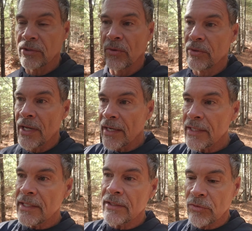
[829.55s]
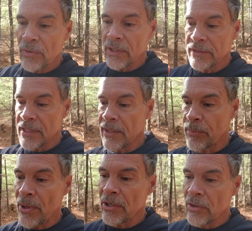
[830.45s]
So none of these really
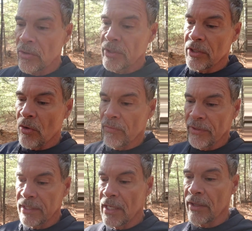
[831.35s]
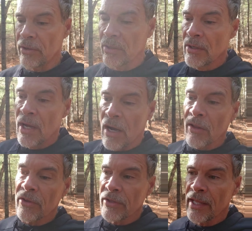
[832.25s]
take priority over the other,
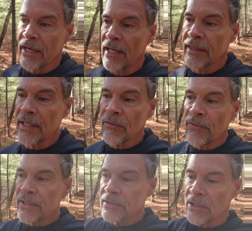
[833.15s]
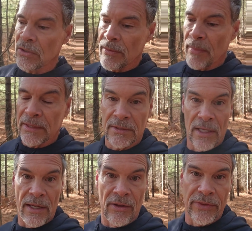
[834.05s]
other than I think physical and
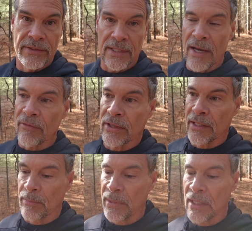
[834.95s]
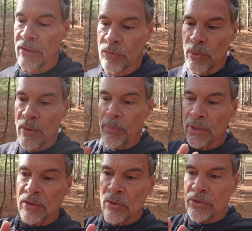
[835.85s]
mental health is everything because when you
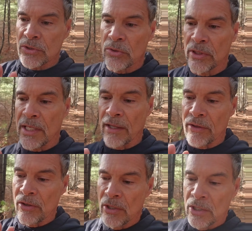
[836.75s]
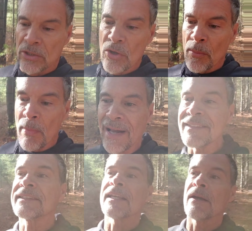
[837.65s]
put those two together, your
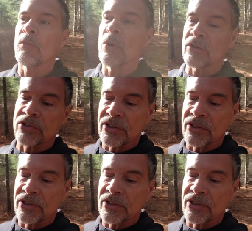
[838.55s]
mindset will